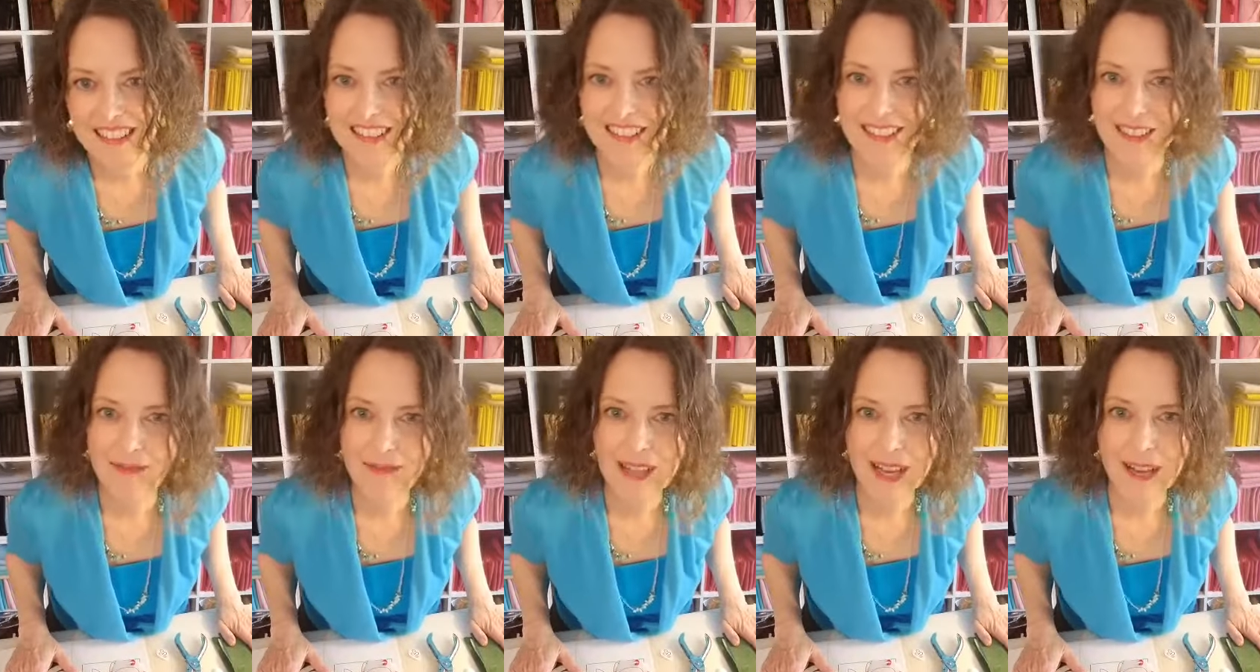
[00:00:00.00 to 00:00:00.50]

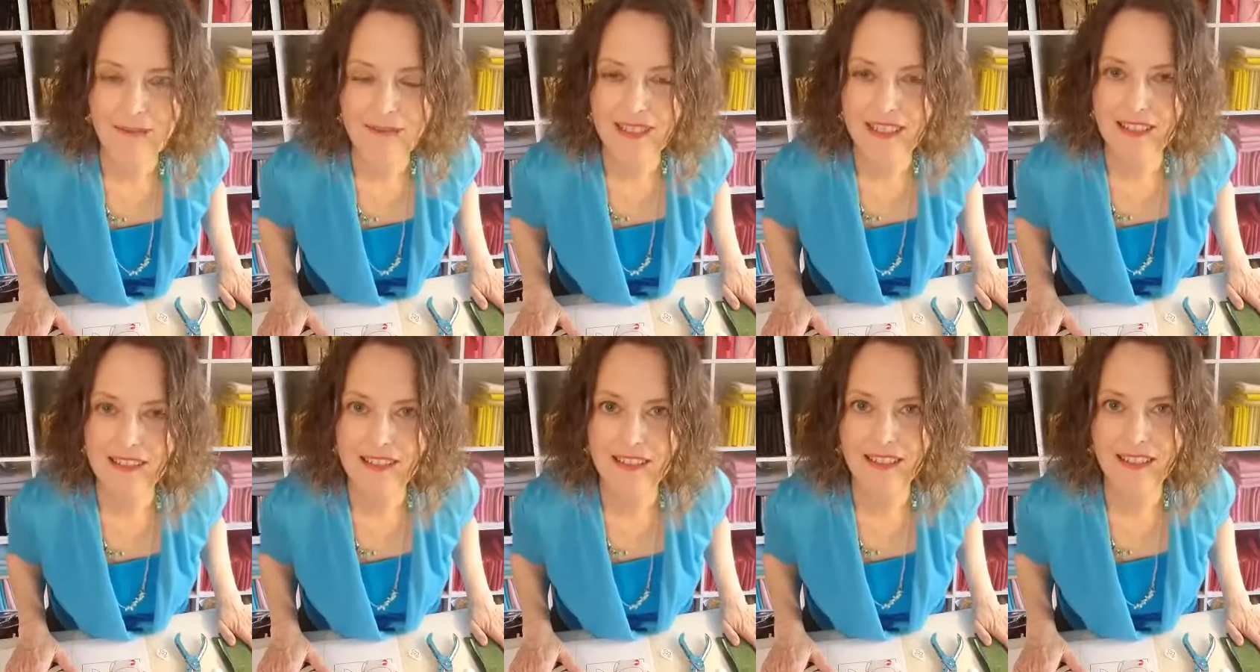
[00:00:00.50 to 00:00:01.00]
Sometimes
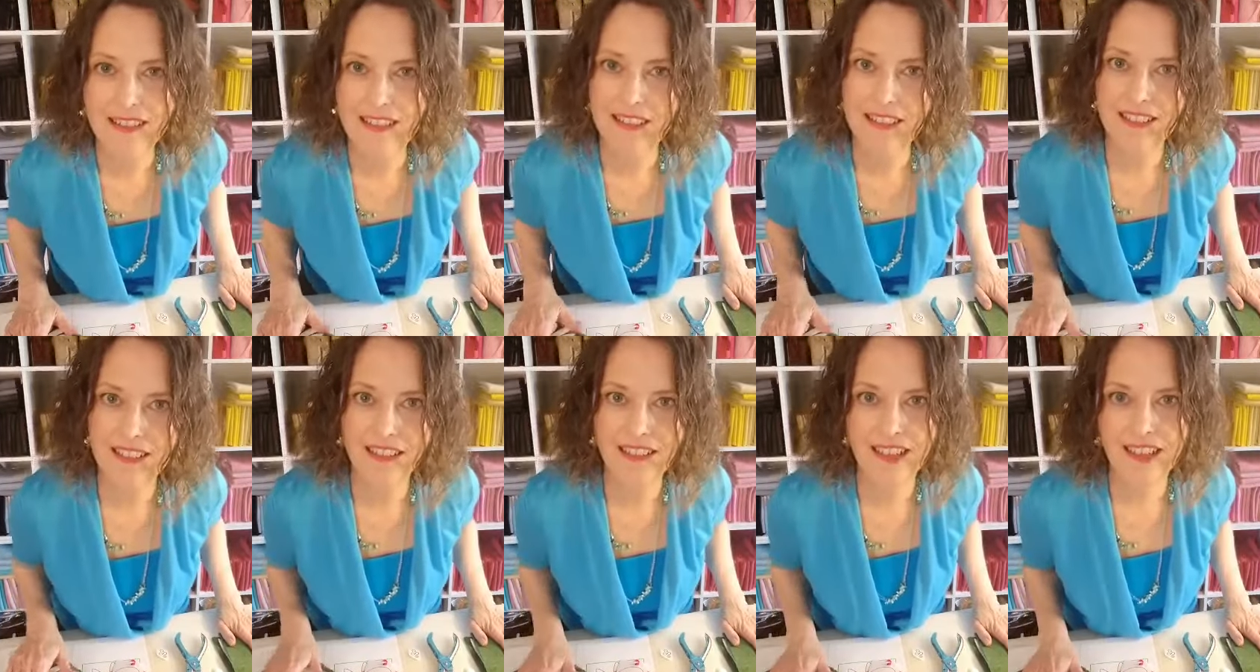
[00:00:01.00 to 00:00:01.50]
there's a little
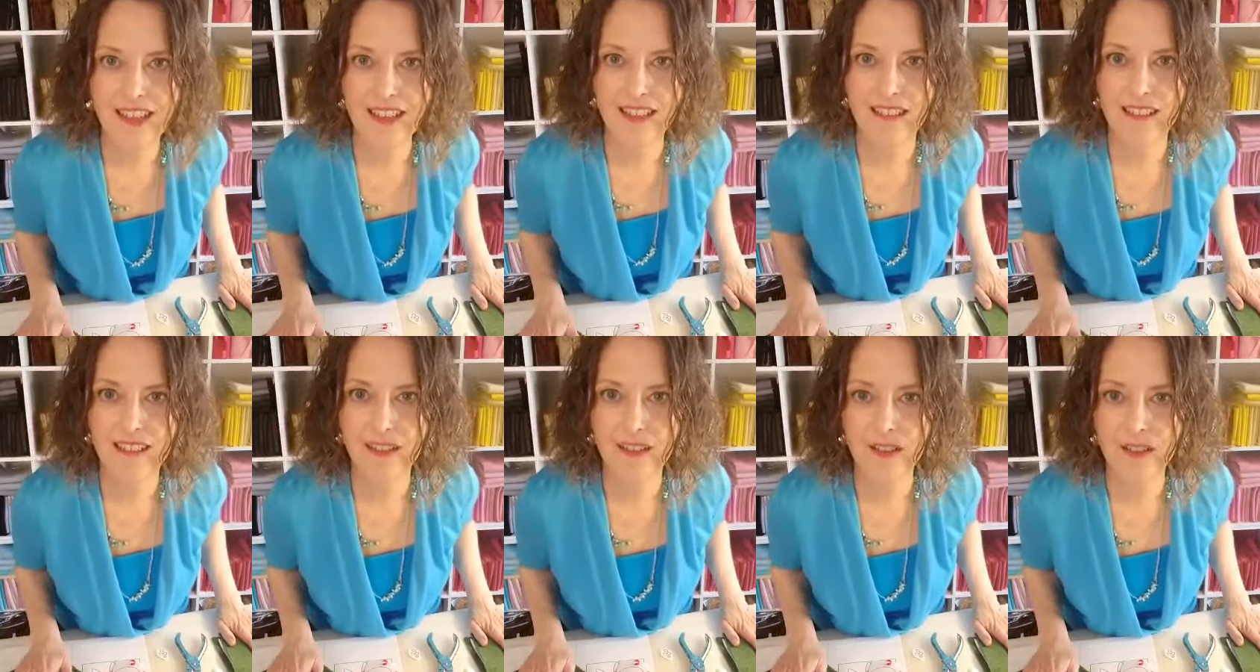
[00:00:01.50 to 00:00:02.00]
delay
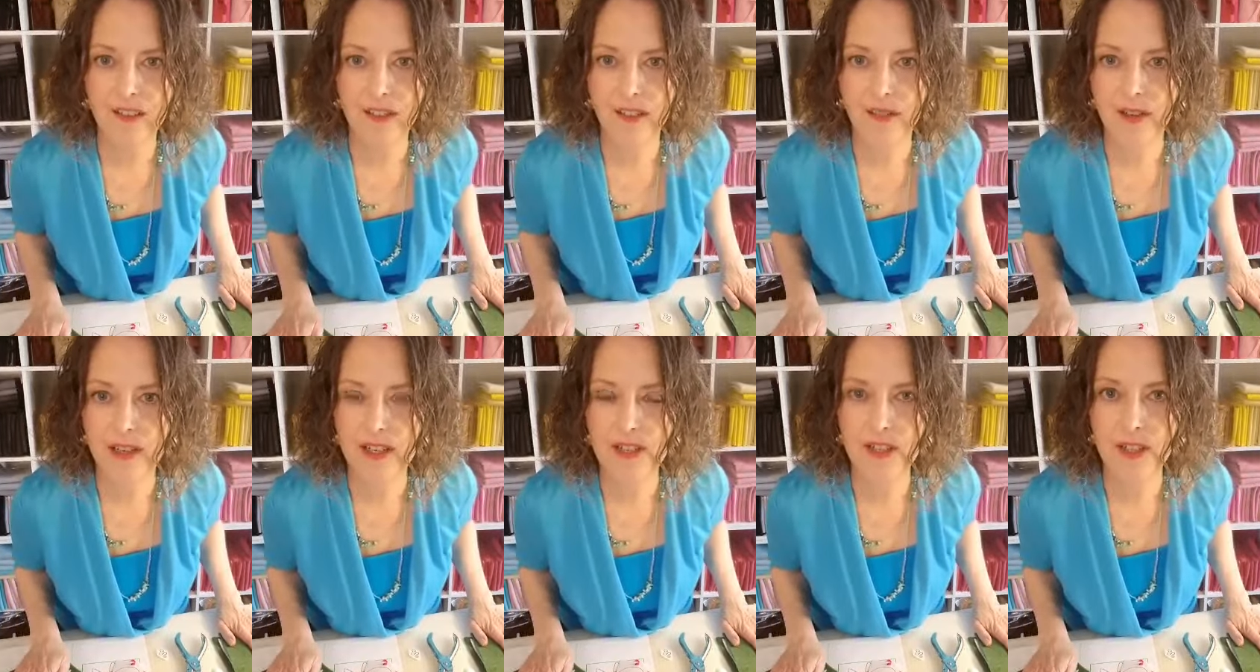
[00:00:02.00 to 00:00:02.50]
on
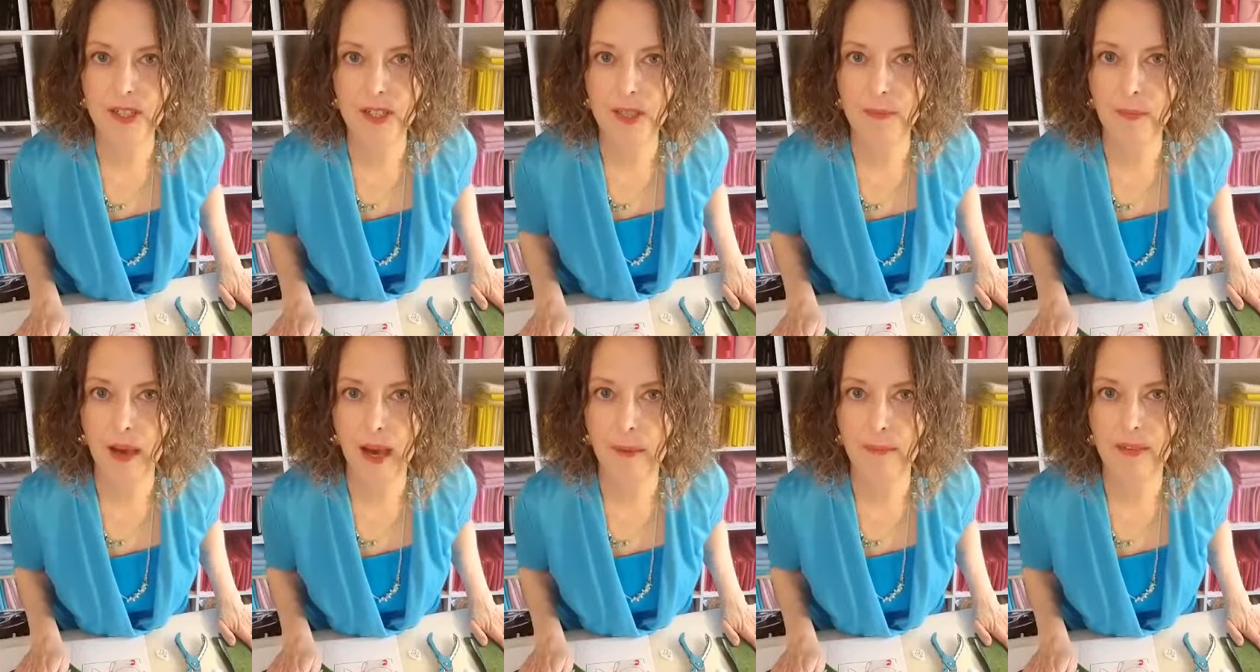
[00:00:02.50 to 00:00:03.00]
questions
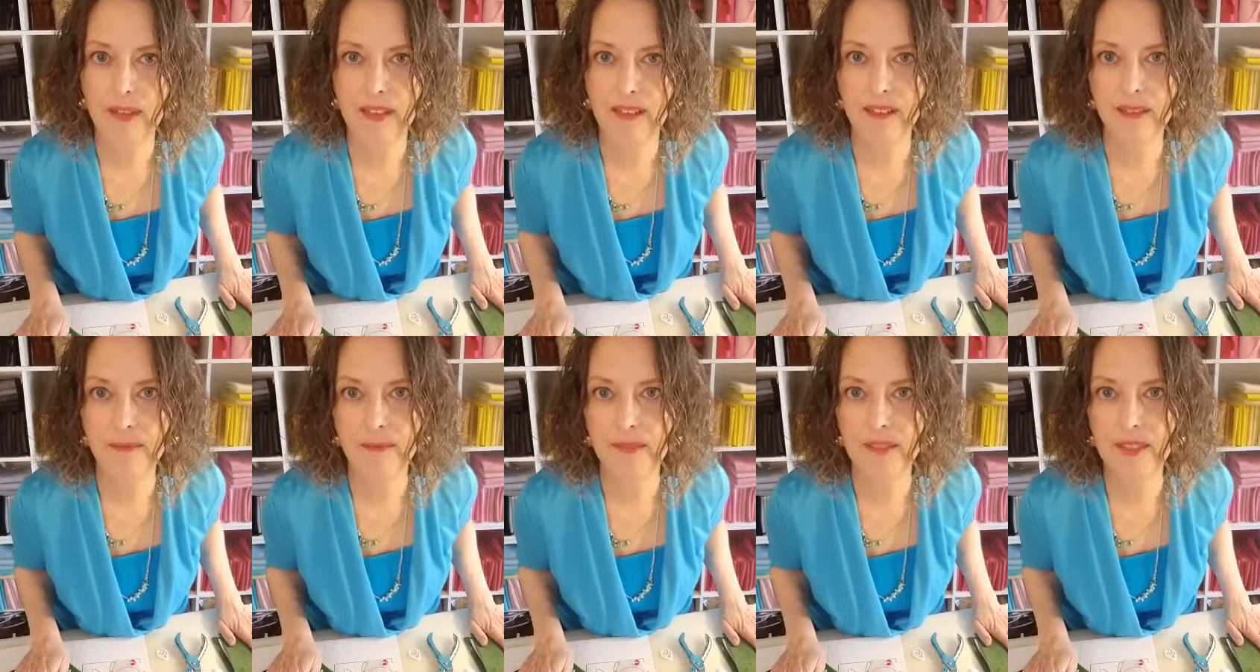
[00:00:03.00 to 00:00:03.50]
popping
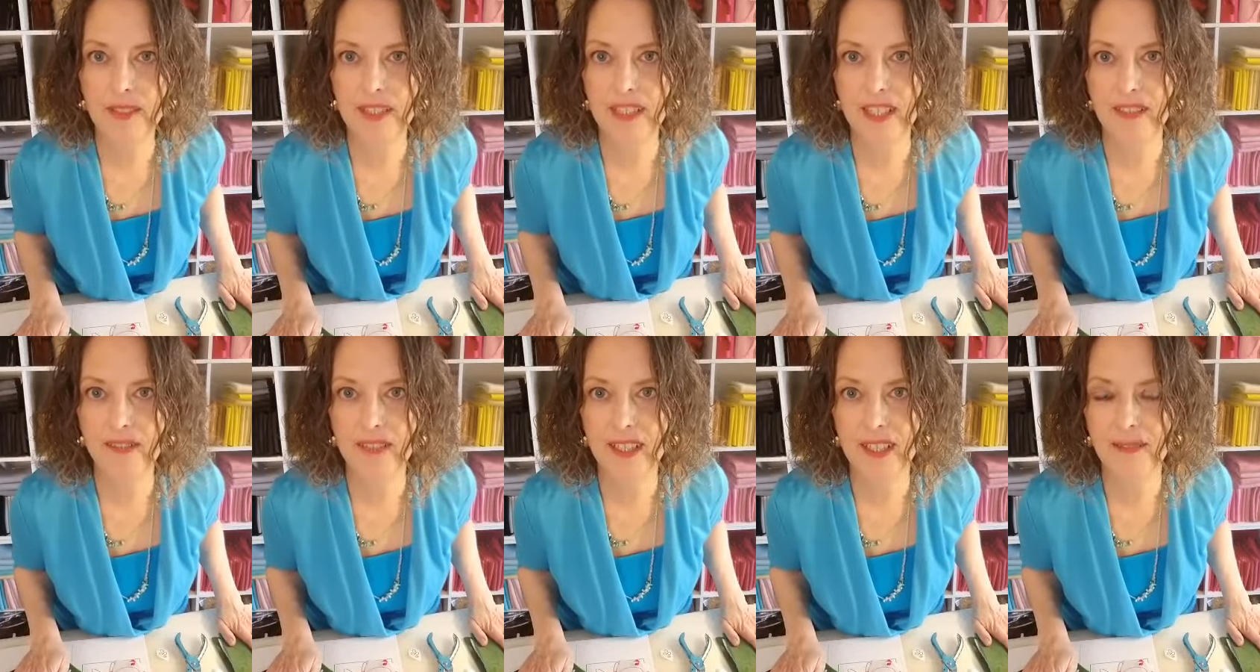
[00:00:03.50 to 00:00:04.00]
up. We'll see
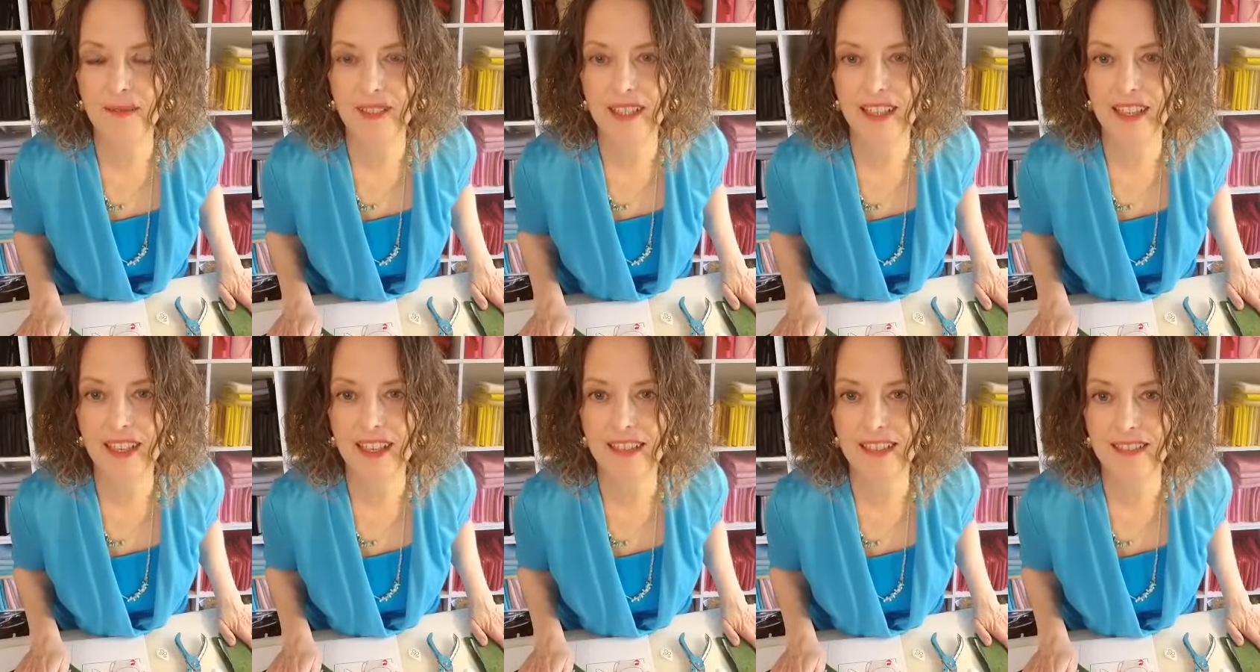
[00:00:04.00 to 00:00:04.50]
if anybody
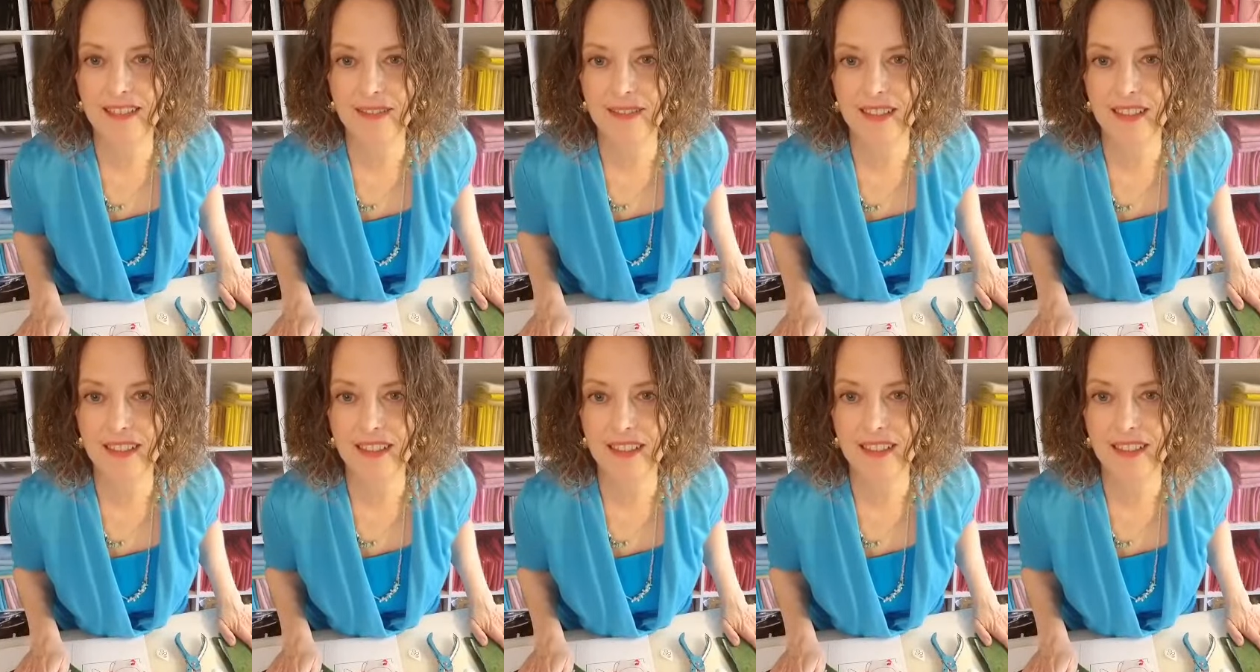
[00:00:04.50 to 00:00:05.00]
has
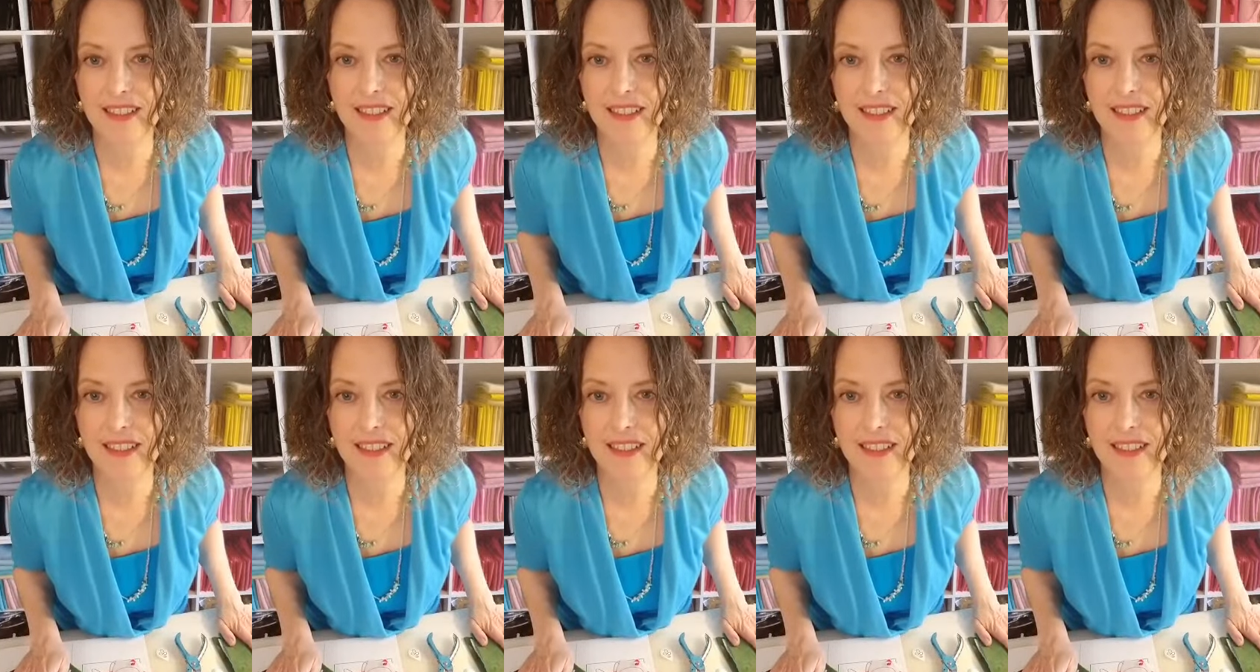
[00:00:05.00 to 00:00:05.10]
one.